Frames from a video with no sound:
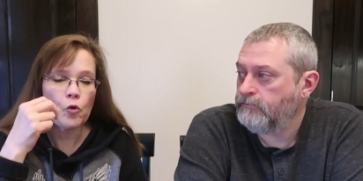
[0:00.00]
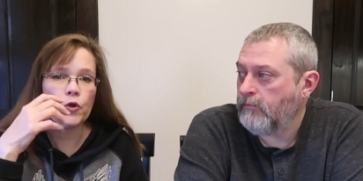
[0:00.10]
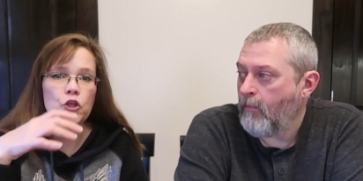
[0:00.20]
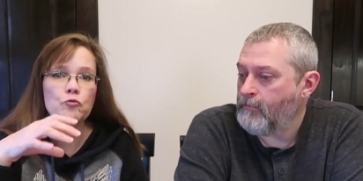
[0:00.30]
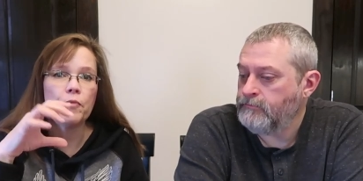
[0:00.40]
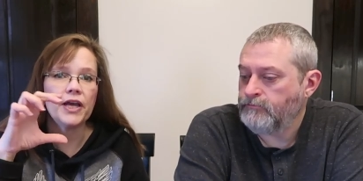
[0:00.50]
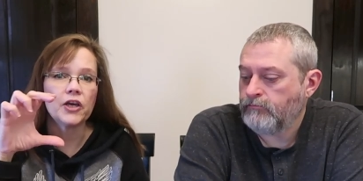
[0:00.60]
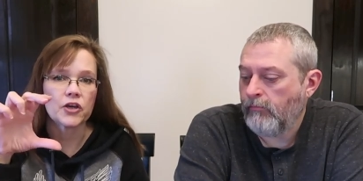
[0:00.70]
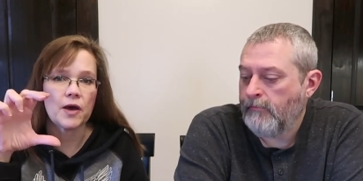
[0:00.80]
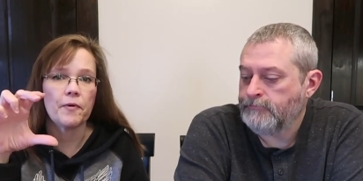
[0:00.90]
Speaker 1: when you make
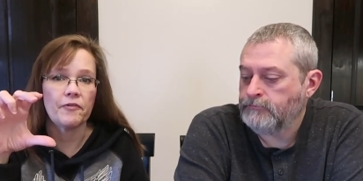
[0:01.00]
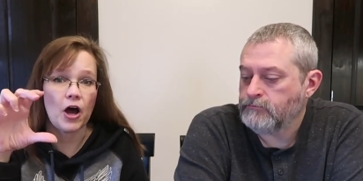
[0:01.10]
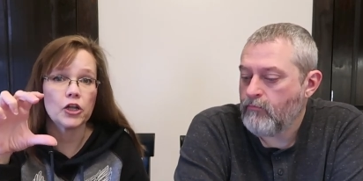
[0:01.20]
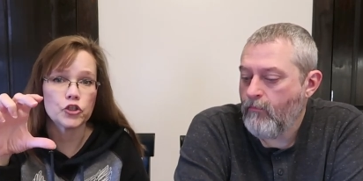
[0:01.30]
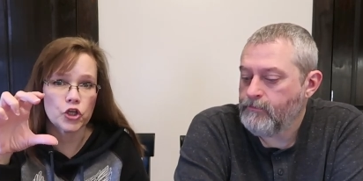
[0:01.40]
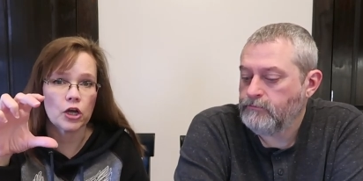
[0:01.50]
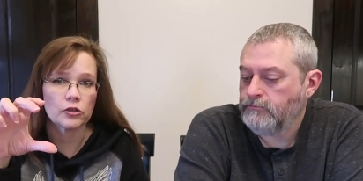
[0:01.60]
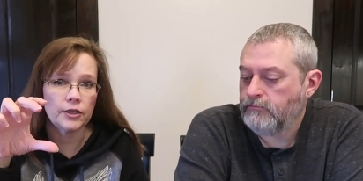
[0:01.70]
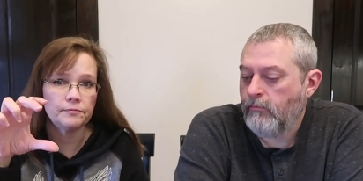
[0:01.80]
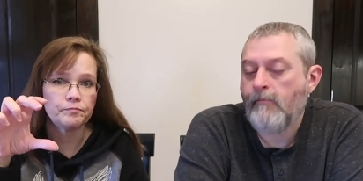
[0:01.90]
a cup of hot
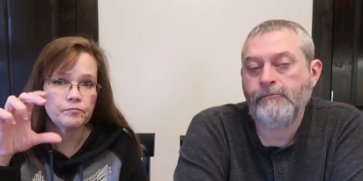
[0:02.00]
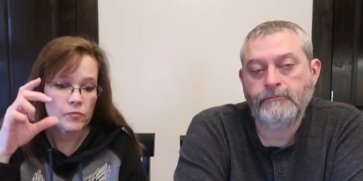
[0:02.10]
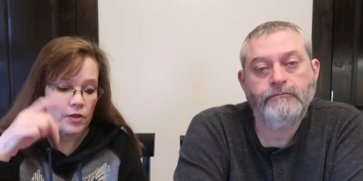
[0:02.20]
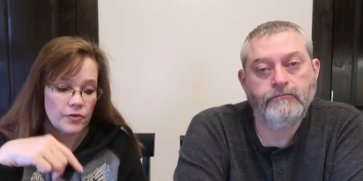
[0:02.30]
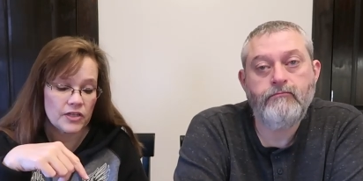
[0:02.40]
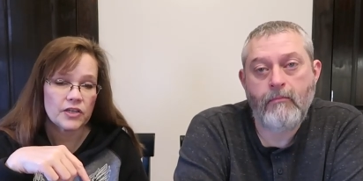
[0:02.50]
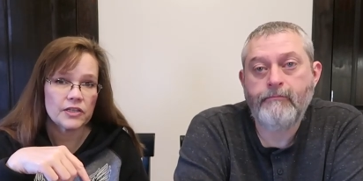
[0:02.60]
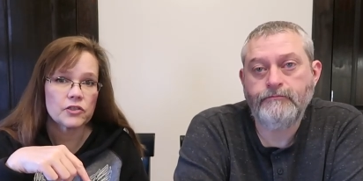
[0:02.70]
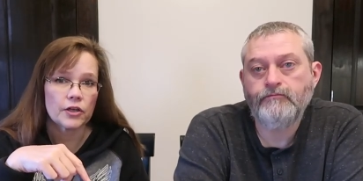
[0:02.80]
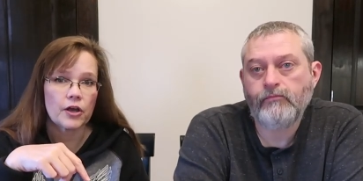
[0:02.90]
chocolate. Mm -hmm. That
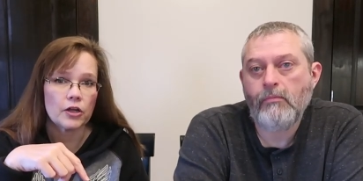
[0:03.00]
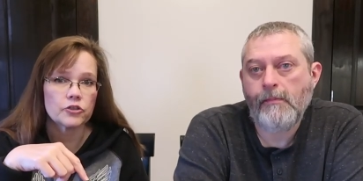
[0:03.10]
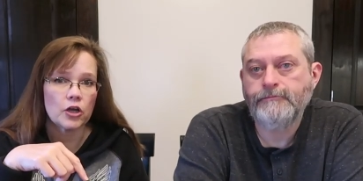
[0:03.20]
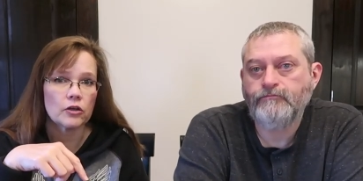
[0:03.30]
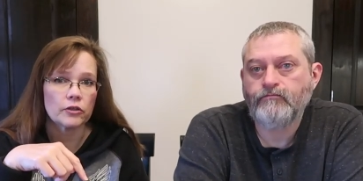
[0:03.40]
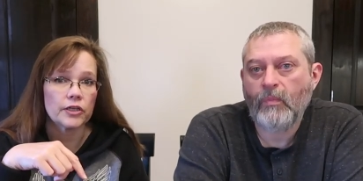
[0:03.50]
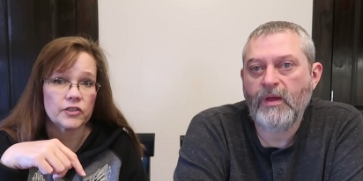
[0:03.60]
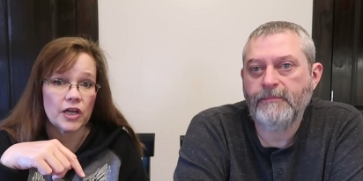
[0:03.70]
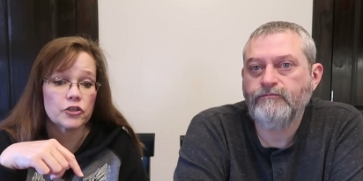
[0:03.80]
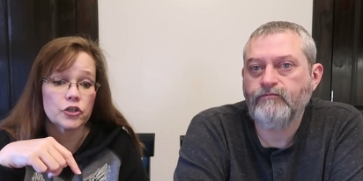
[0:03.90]
tastes like hot chocolate.
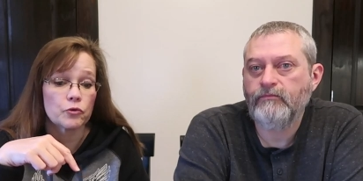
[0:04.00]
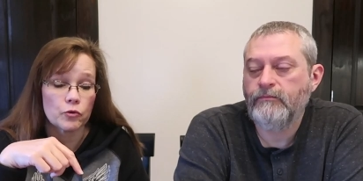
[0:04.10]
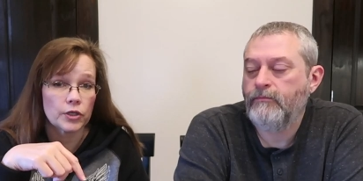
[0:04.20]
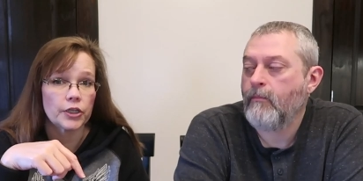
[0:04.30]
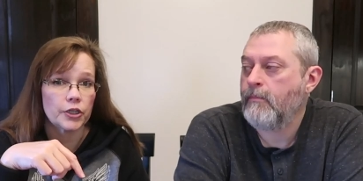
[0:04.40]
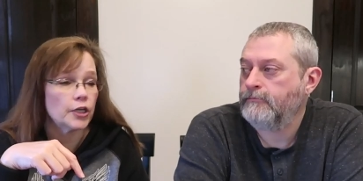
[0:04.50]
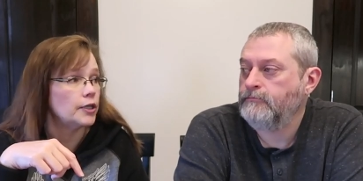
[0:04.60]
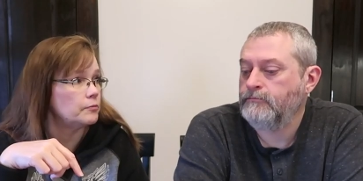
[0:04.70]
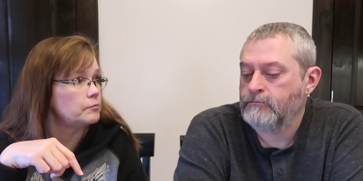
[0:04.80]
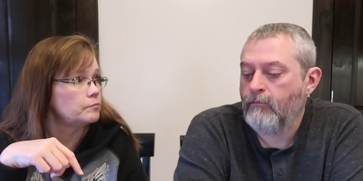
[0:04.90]
It's yeah. actually really
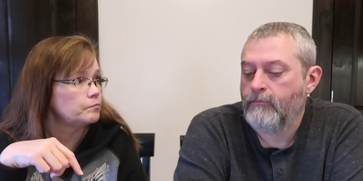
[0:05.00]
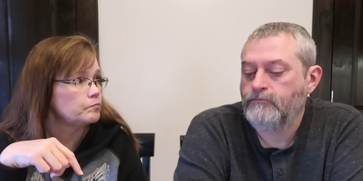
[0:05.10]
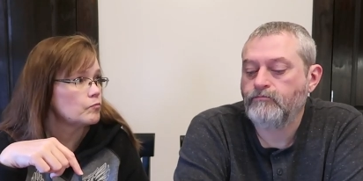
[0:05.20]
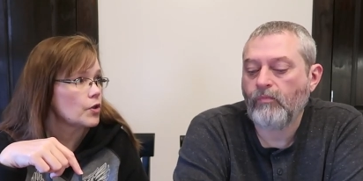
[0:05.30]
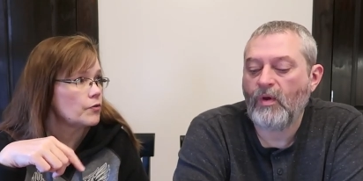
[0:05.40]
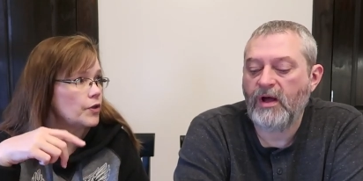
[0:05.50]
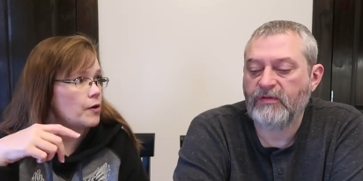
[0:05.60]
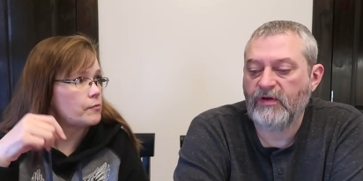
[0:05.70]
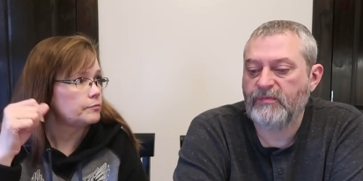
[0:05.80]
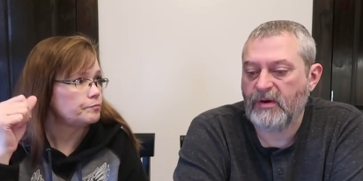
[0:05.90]
good.
Speaker 2: I
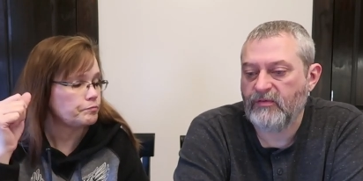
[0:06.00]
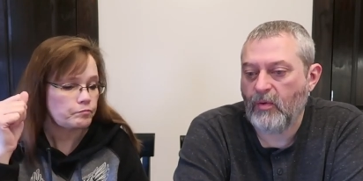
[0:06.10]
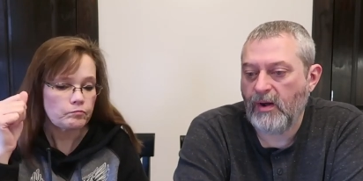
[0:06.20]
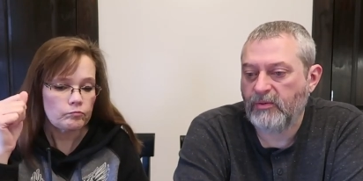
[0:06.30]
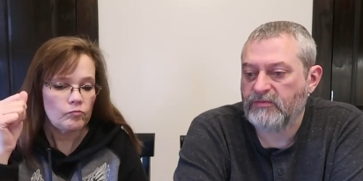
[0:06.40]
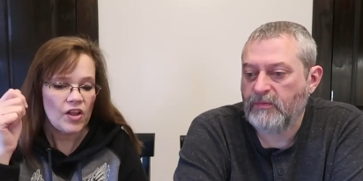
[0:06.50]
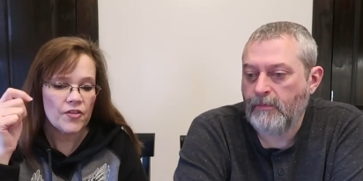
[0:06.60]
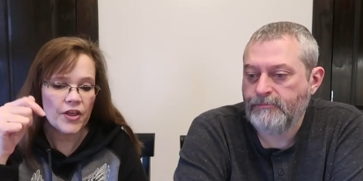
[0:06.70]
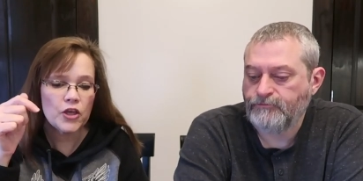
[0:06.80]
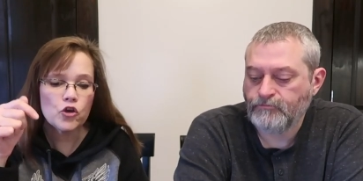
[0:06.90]
like those better than the white ones.
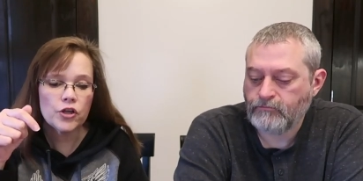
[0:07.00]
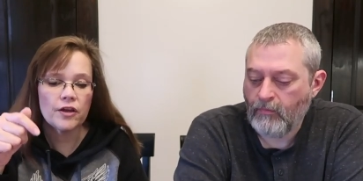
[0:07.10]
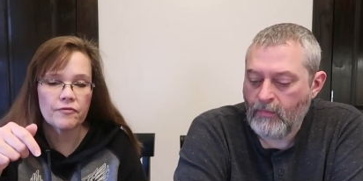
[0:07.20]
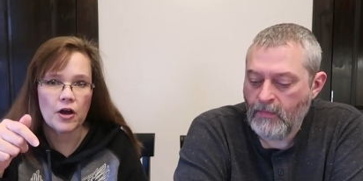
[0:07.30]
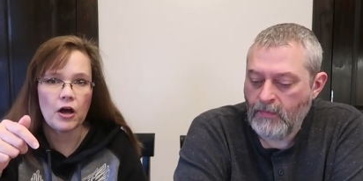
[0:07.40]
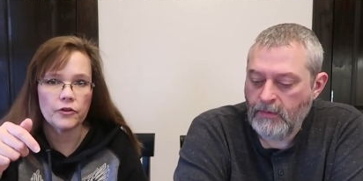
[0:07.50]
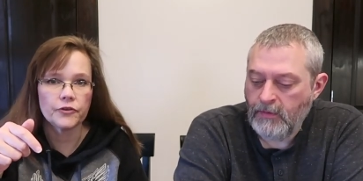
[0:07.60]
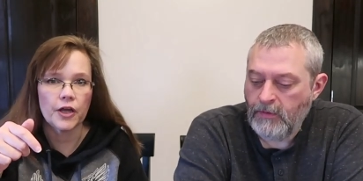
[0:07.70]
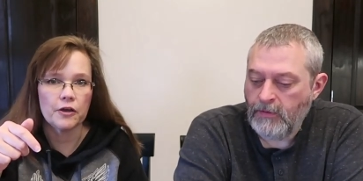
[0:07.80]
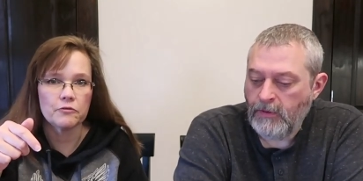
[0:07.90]
Speaker 1: They could have called
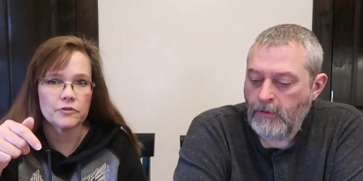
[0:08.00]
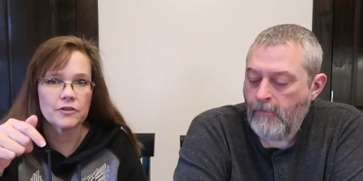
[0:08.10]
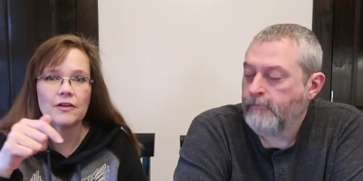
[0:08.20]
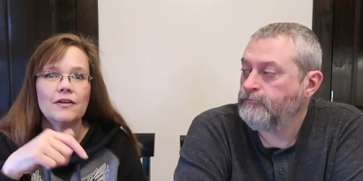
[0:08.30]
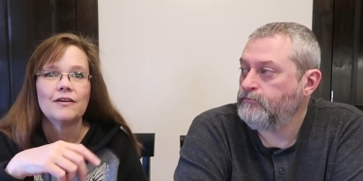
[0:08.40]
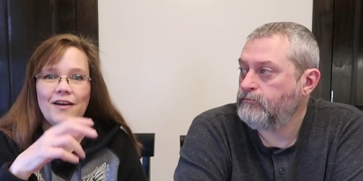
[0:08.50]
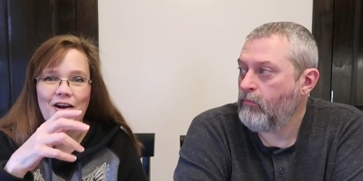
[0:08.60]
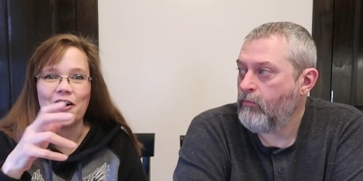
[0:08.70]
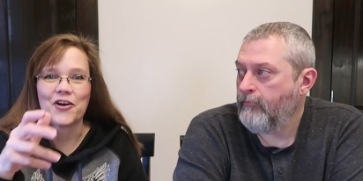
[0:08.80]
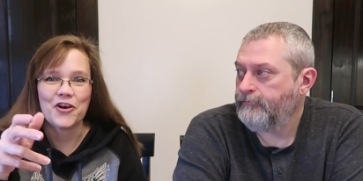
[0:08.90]
those
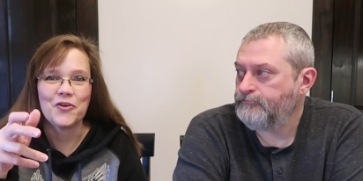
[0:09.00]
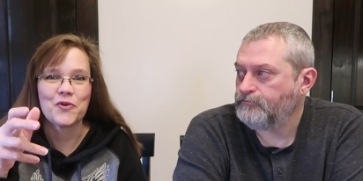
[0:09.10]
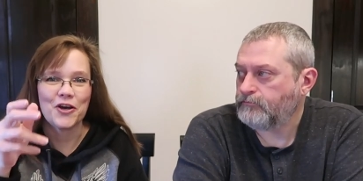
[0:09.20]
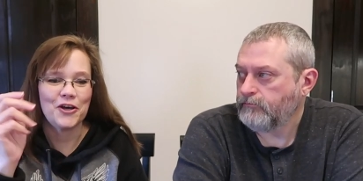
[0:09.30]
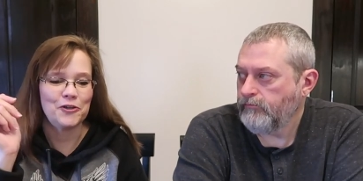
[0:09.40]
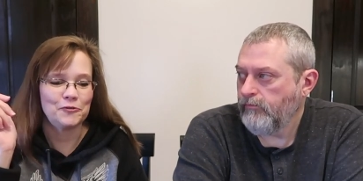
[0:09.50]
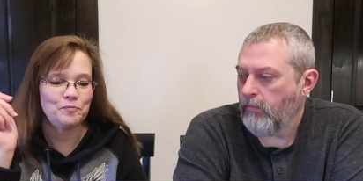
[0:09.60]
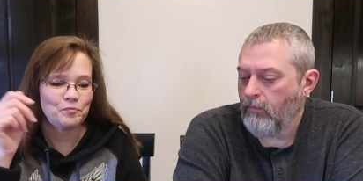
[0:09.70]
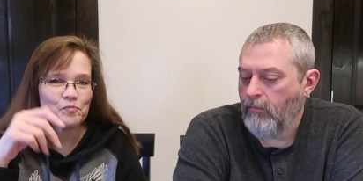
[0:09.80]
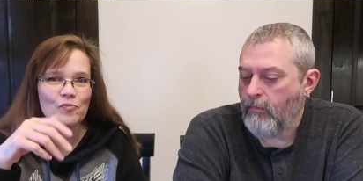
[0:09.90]
hot cocoa
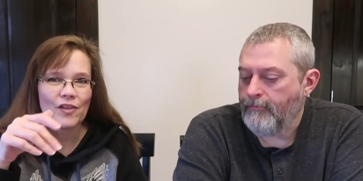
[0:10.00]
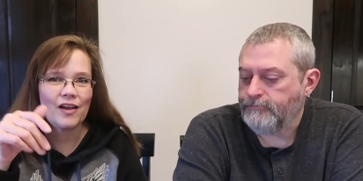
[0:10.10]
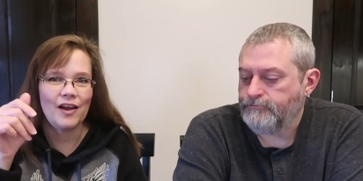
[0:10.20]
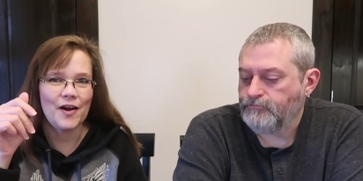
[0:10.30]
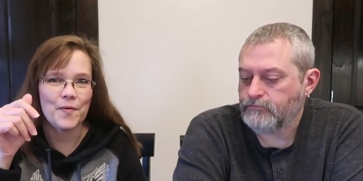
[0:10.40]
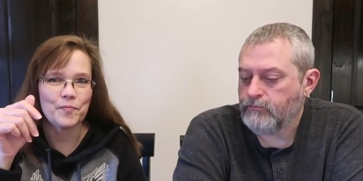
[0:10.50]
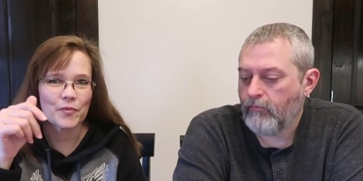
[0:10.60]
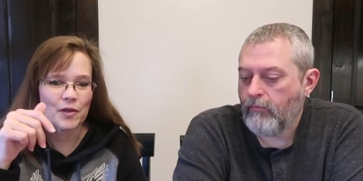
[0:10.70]
um,